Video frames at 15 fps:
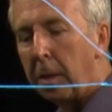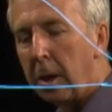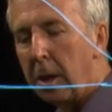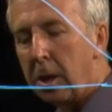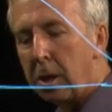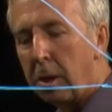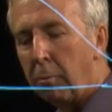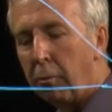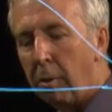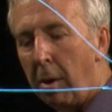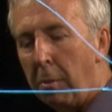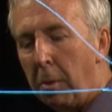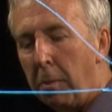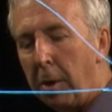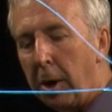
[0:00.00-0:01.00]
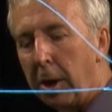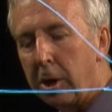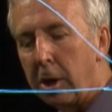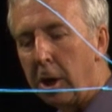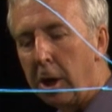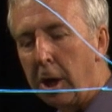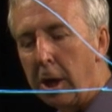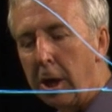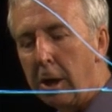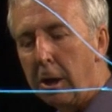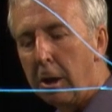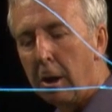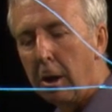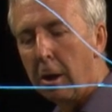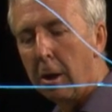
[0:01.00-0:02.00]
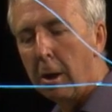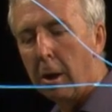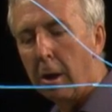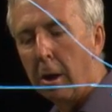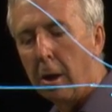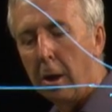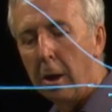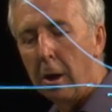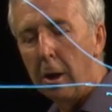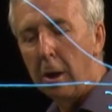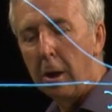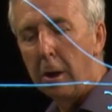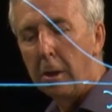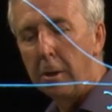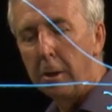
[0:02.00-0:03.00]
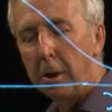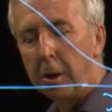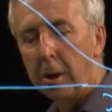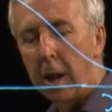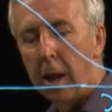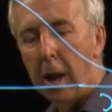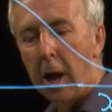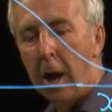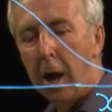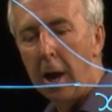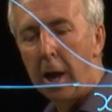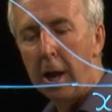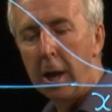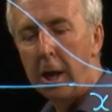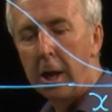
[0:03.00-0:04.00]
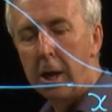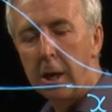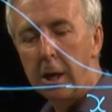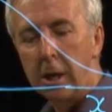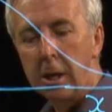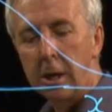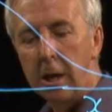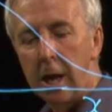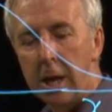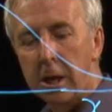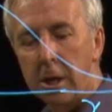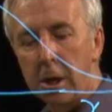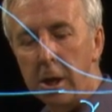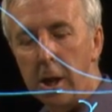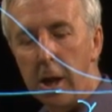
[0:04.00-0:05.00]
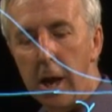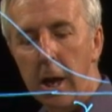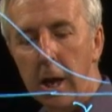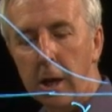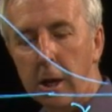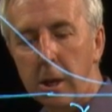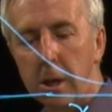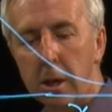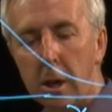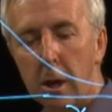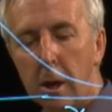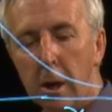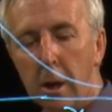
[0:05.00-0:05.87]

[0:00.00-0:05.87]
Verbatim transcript: is the probability that A is less than x